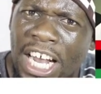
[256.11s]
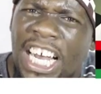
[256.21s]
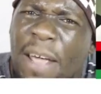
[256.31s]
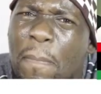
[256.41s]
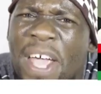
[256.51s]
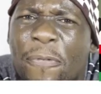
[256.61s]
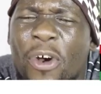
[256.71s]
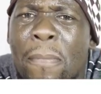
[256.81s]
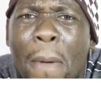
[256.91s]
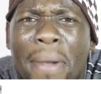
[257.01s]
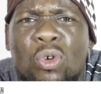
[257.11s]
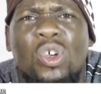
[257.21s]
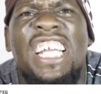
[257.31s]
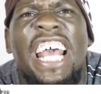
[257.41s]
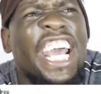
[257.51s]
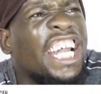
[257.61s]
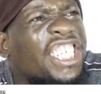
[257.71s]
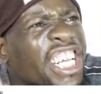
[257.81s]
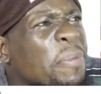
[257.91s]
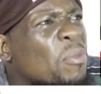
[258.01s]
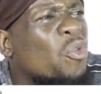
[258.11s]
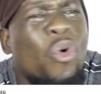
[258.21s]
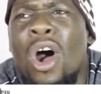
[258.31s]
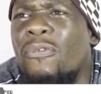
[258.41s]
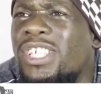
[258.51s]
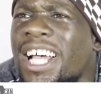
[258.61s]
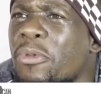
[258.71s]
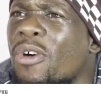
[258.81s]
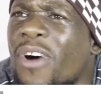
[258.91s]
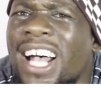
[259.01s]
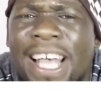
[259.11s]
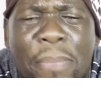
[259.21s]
Libya for a moment was like a dream for some of us.